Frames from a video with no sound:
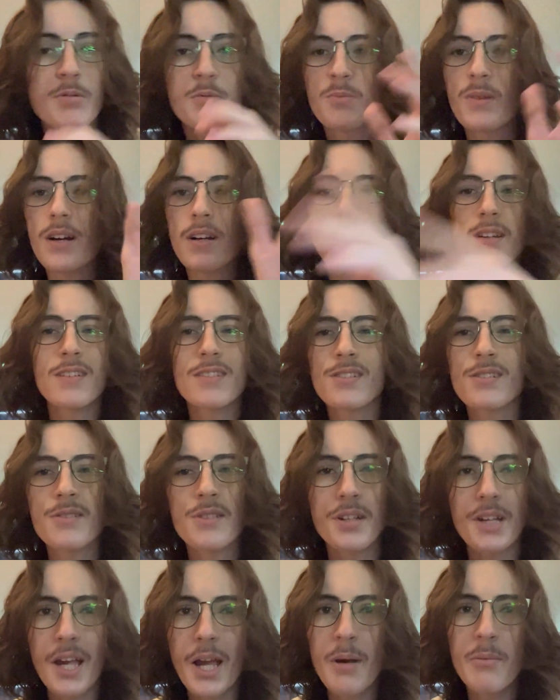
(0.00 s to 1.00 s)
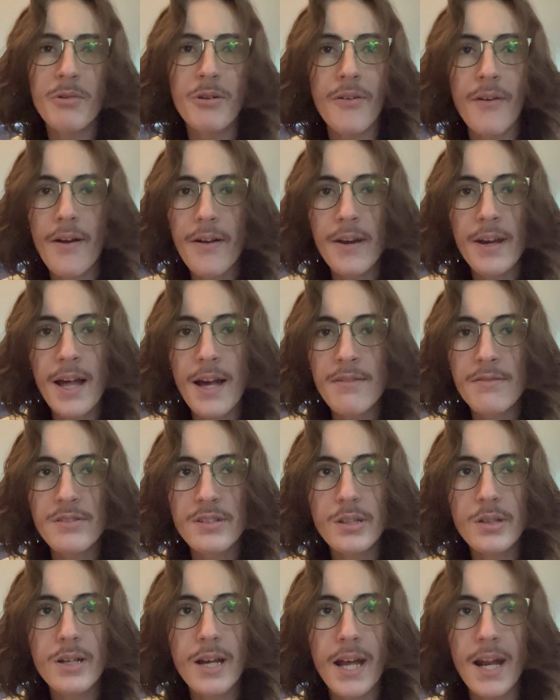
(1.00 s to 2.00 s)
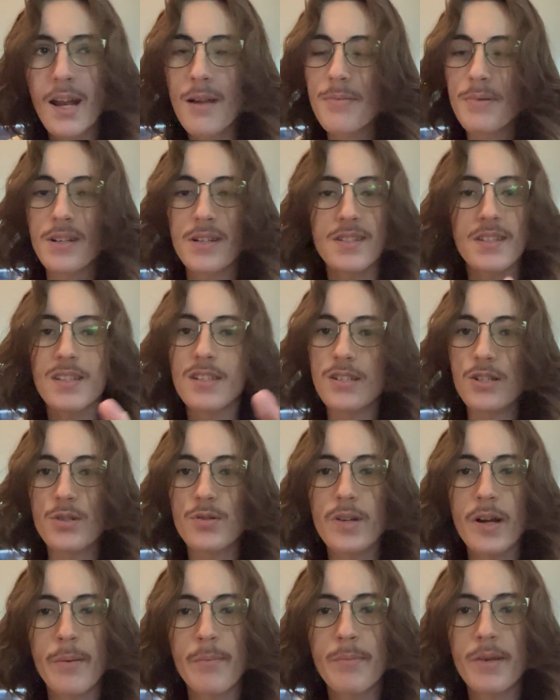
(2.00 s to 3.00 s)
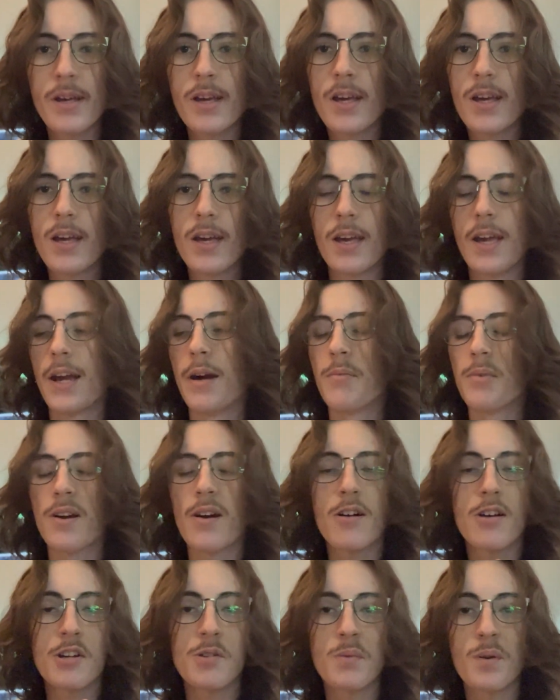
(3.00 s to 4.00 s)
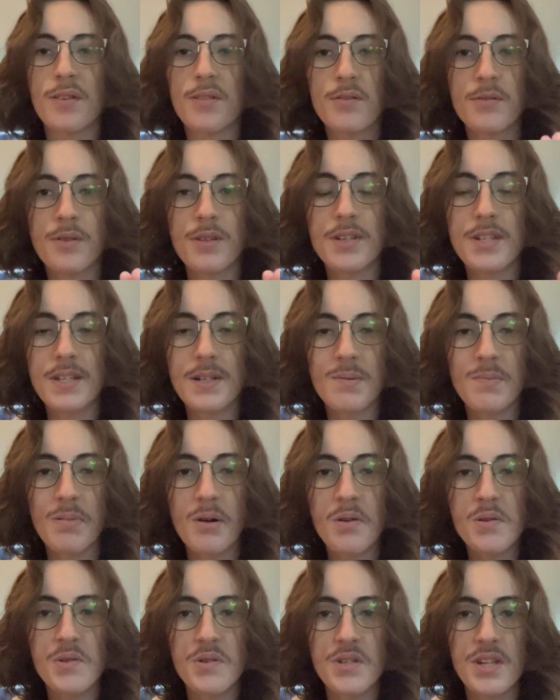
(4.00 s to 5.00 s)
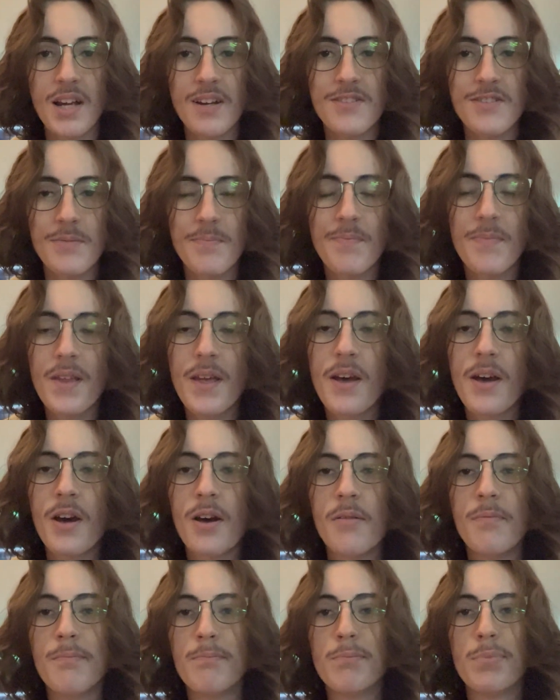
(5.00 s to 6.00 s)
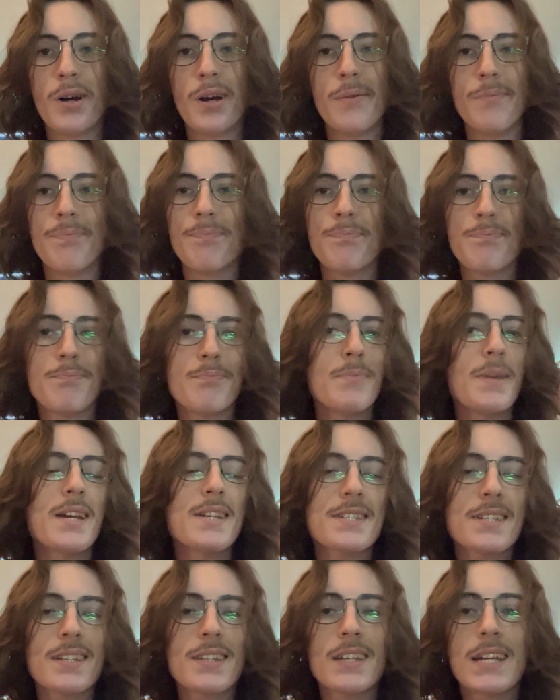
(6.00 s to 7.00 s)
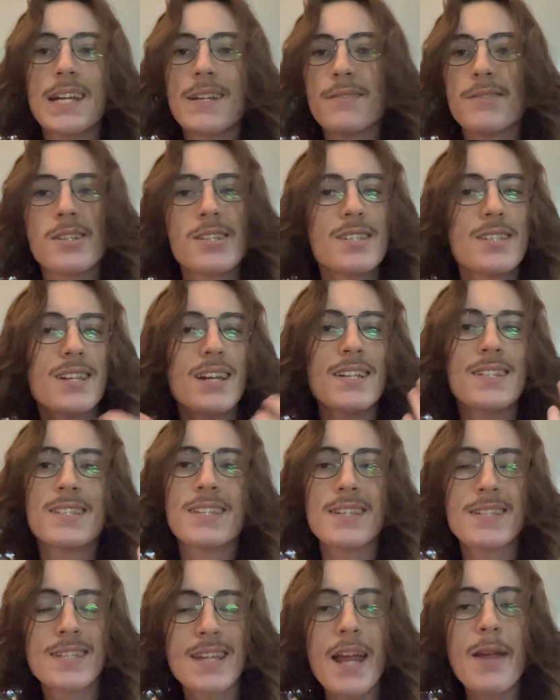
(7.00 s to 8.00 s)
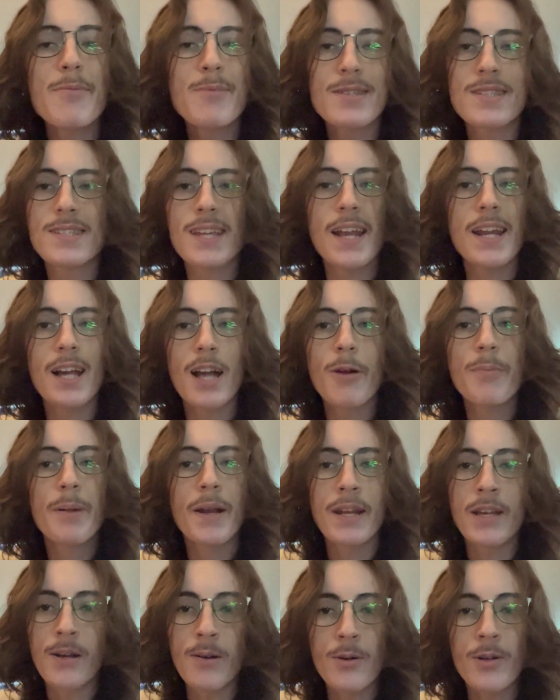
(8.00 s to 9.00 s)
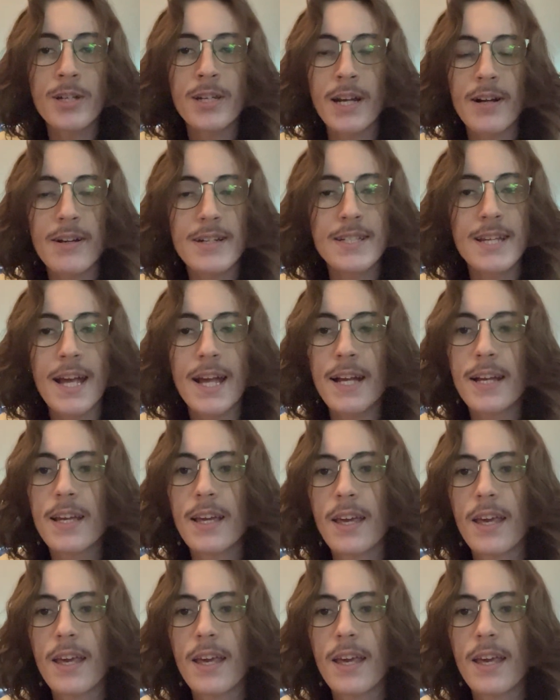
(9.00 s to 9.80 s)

I'm not going to turn the camera around and have you look at it because it's a shrimp, and we already went through the decomposer section. But basically, it's the same as setting up any ordinary tank.